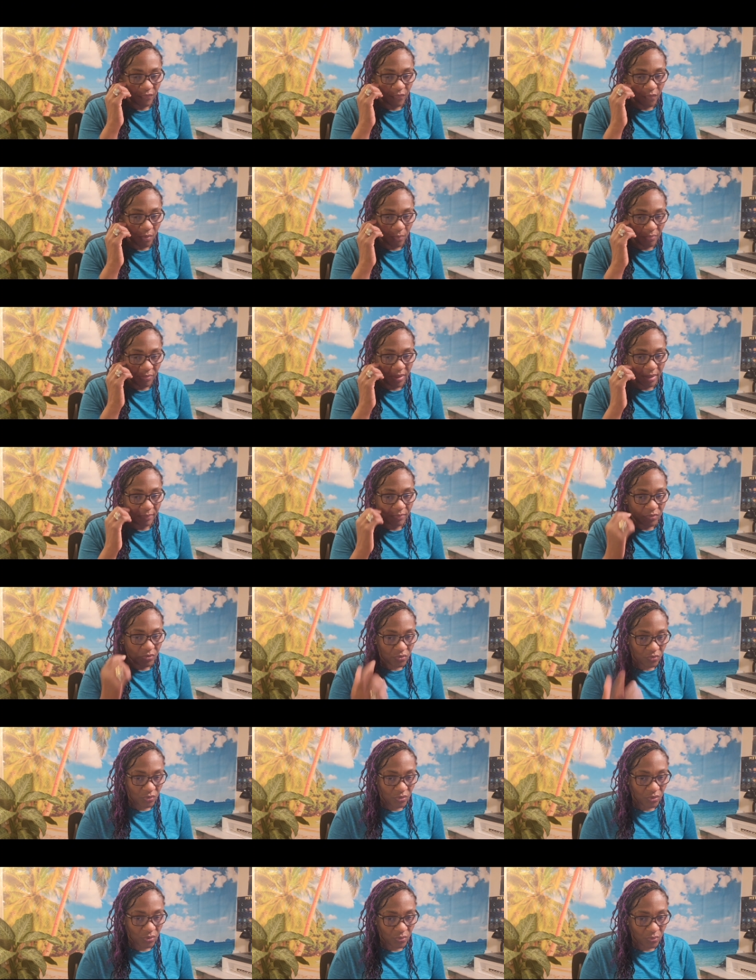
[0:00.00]
from them
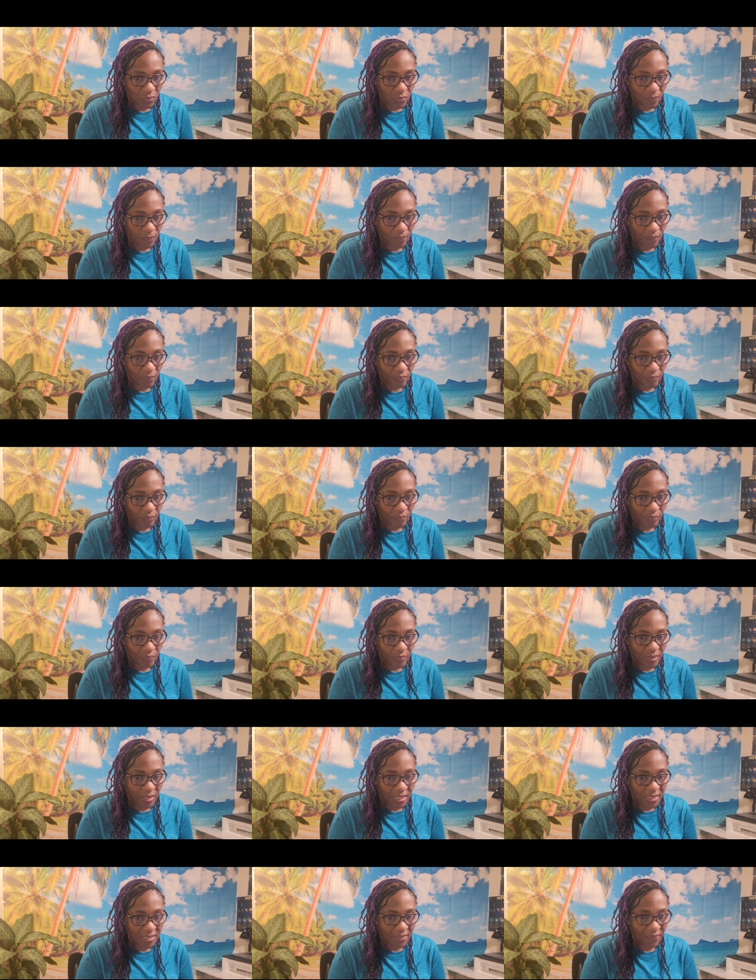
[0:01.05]
to you
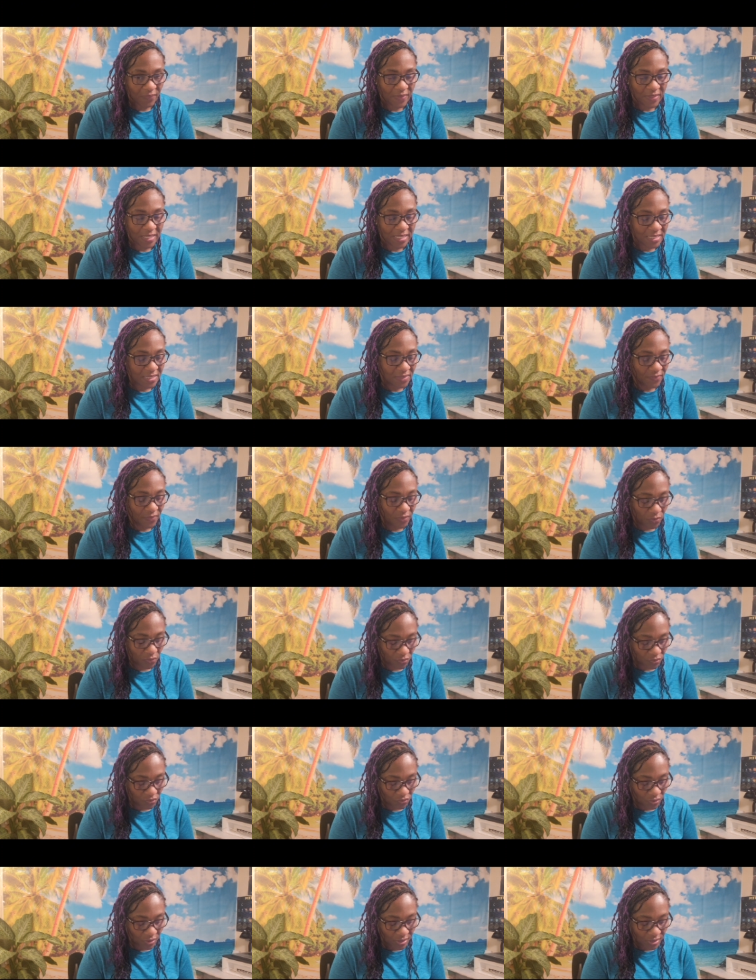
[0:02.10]
because they feel as if you
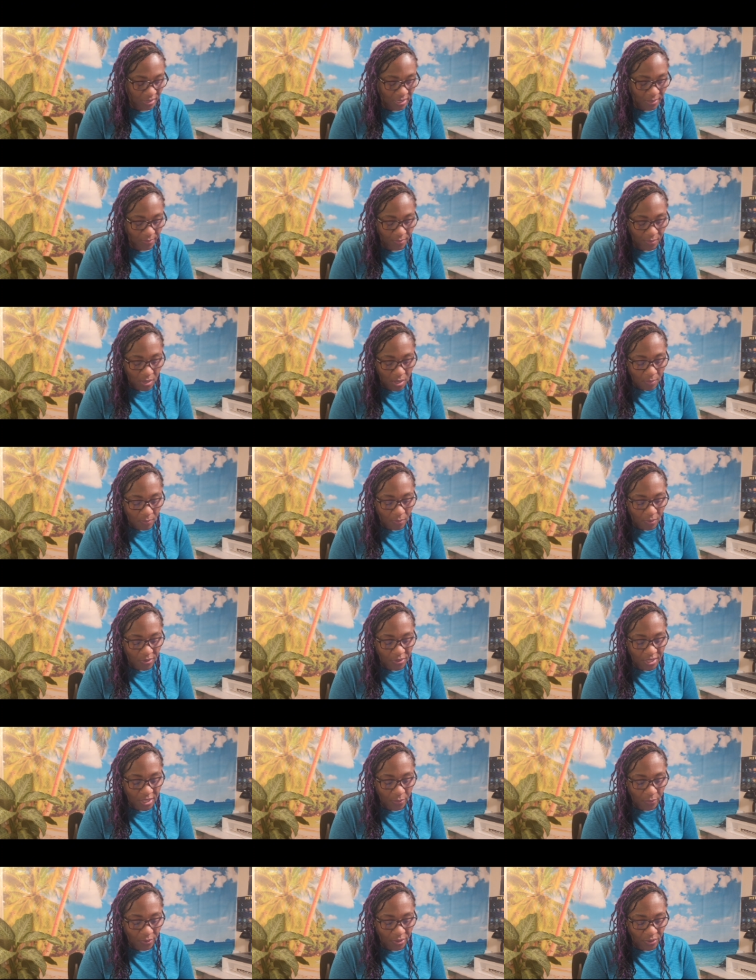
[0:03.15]
don't trust them. But
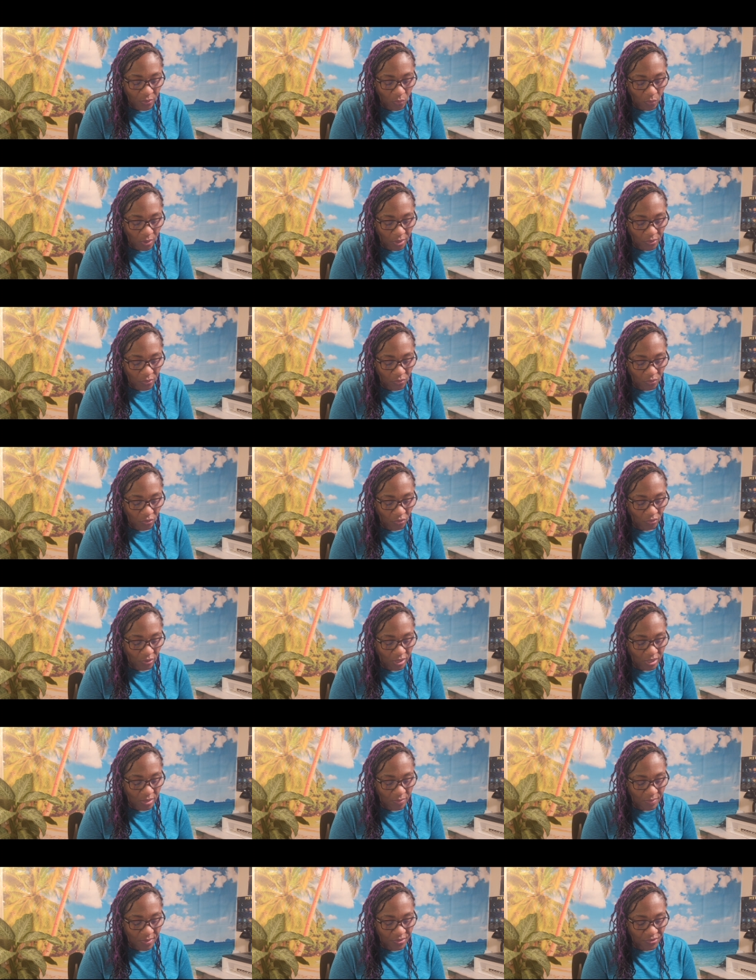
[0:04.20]
they were the one who
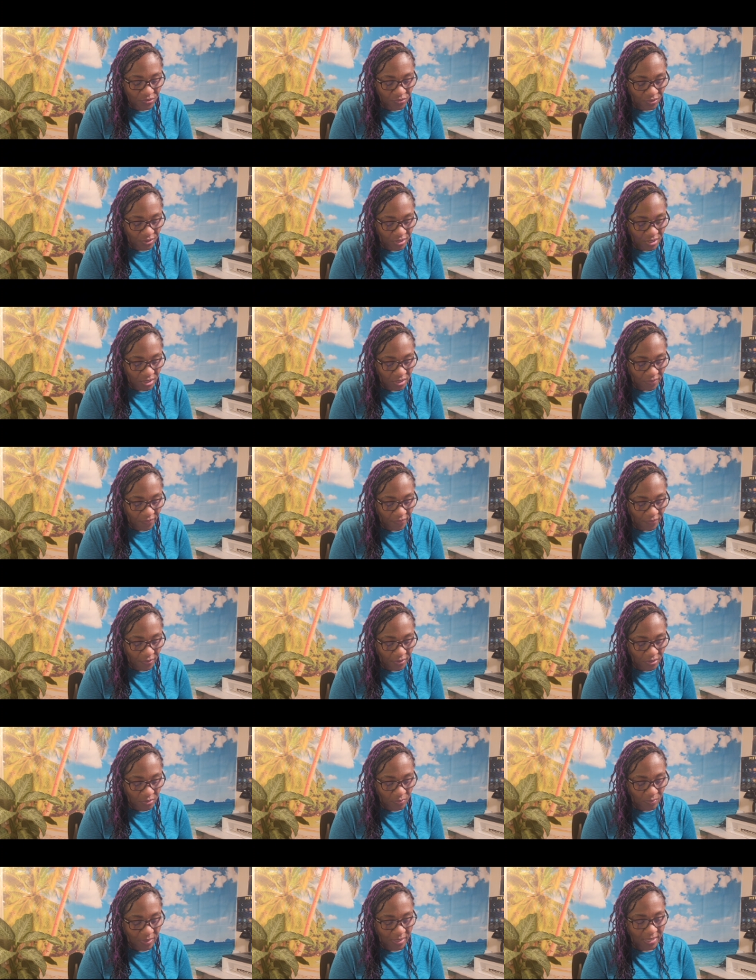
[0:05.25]
create the mistrust in the
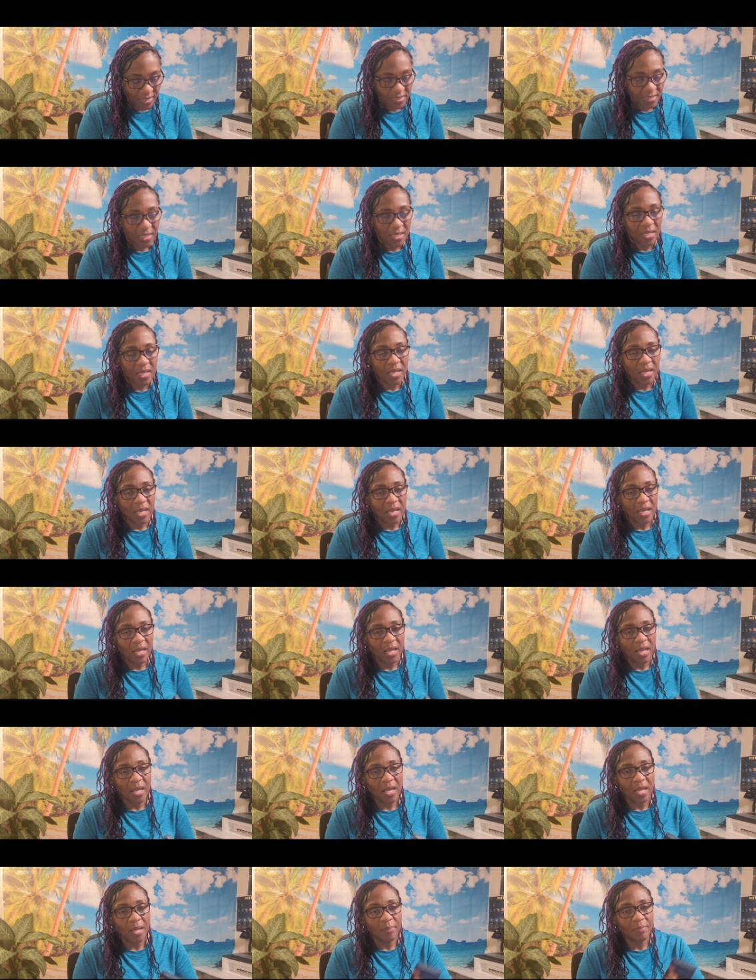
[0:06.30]
first place.
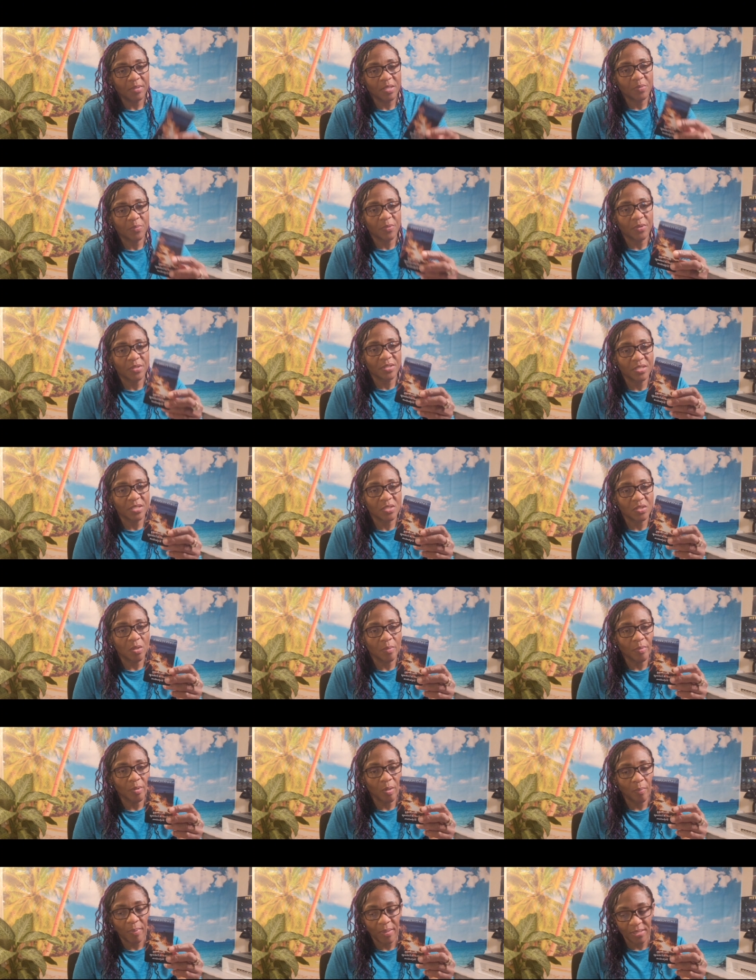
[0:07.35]
Um, this person is
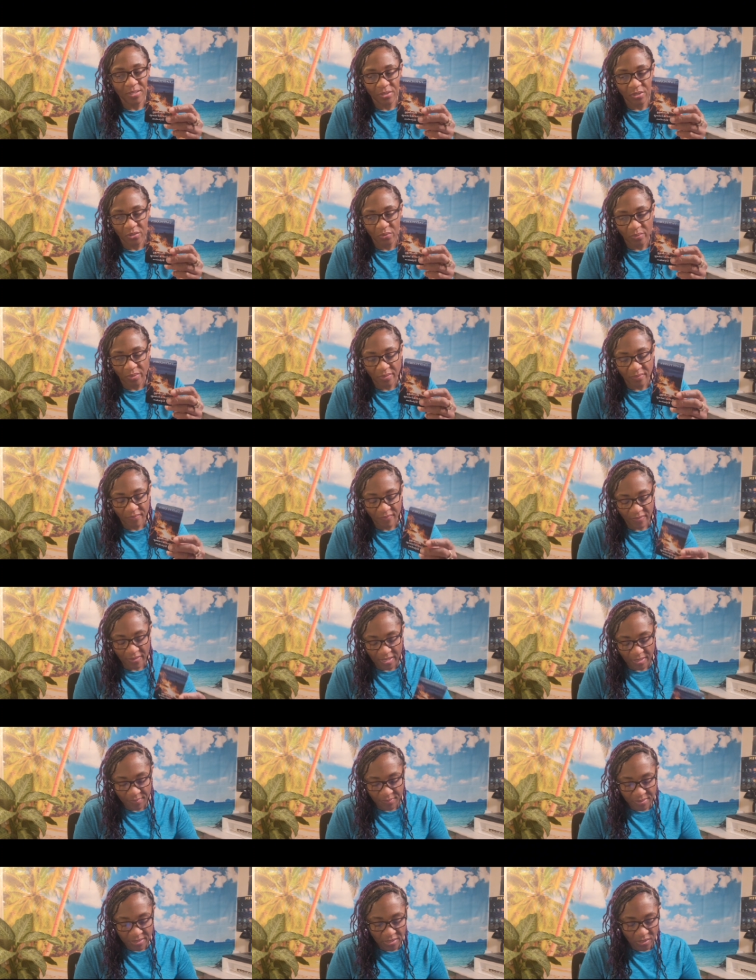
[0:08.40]
coming up as your twin
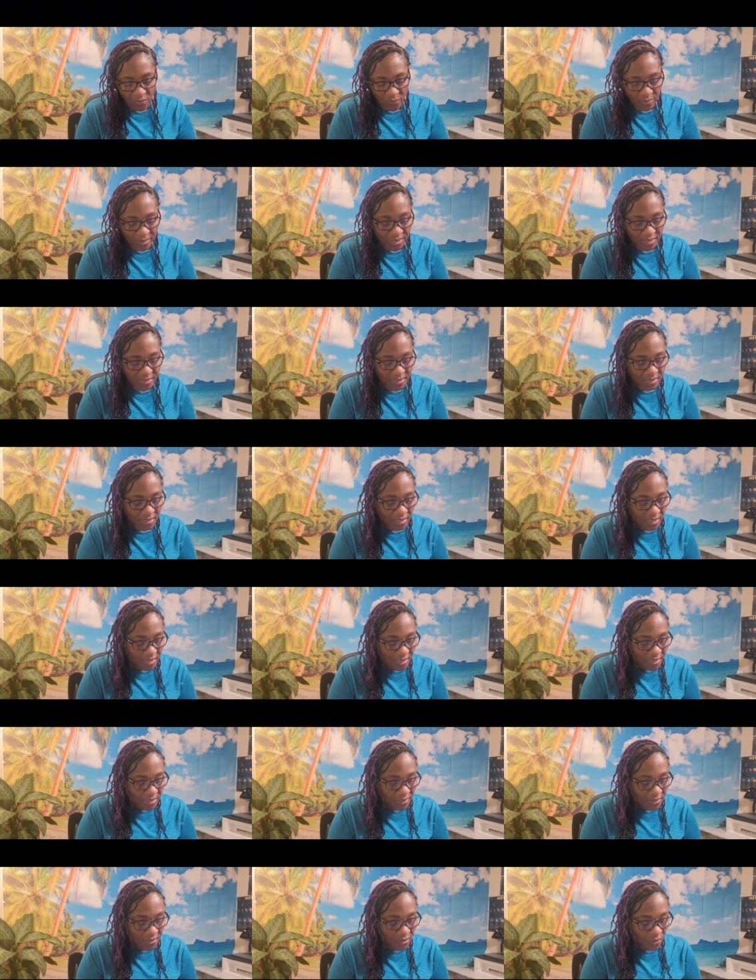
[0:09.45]
flames, anyways.
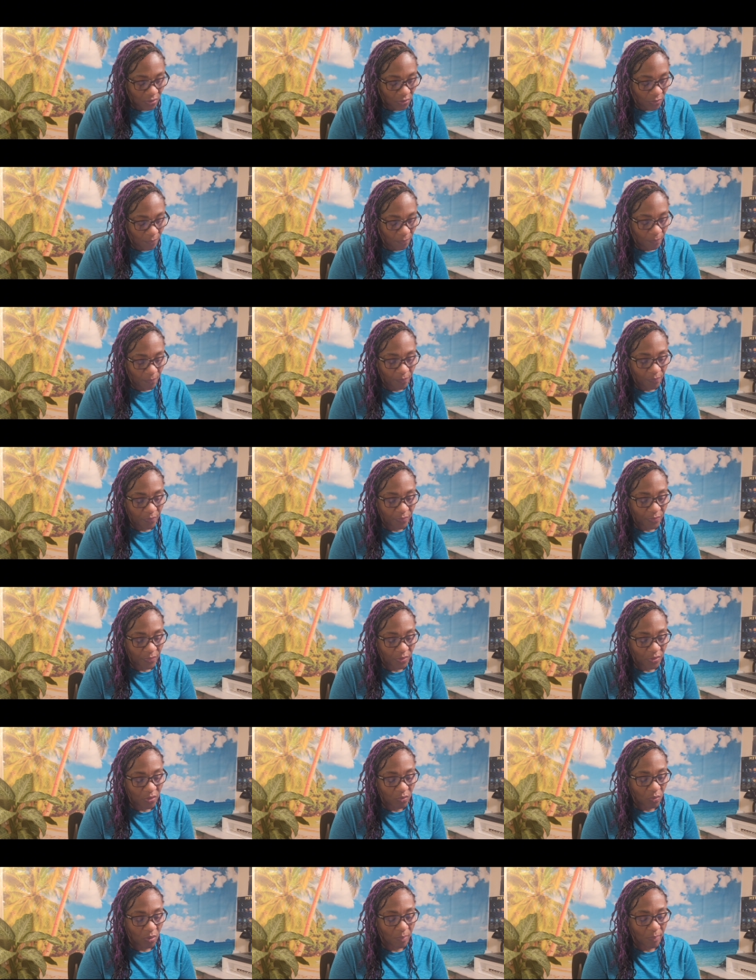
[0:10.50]
So
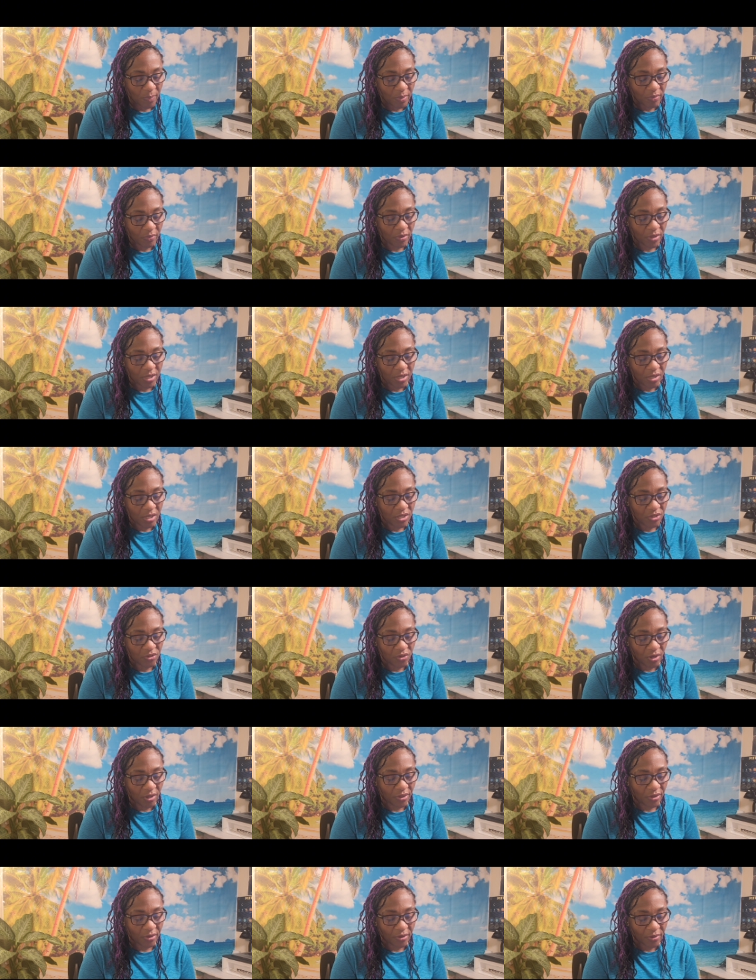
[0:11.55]
you are mirroring each
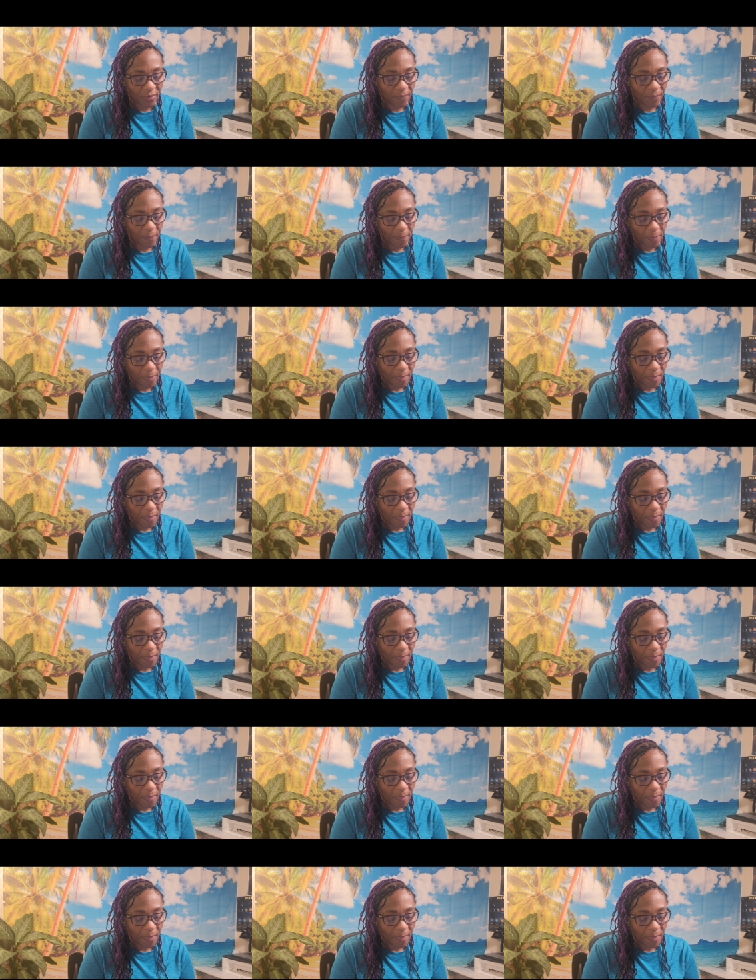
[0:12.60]
other.